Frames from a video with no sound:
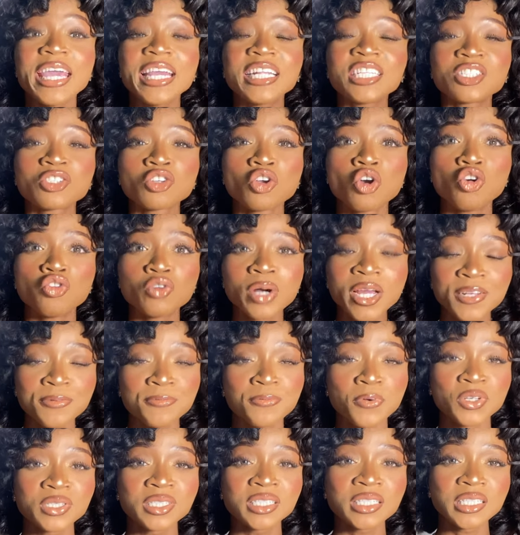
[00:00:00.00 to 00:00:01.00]
It's great
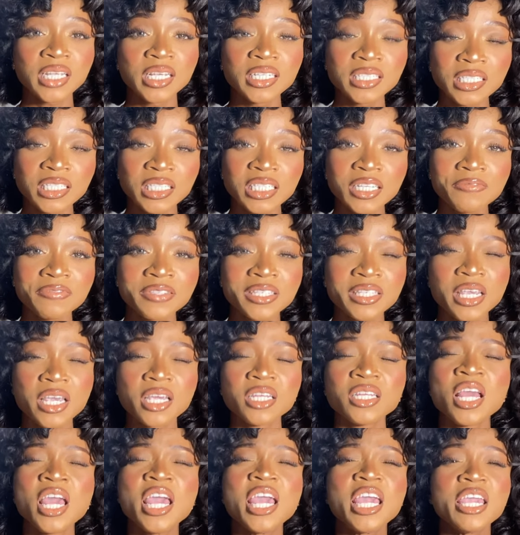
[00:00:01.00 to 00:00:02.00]
for sensitive
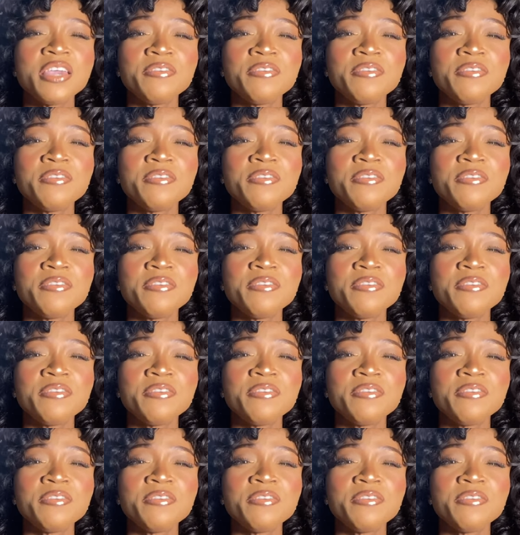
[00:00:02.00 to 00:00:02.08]
skin.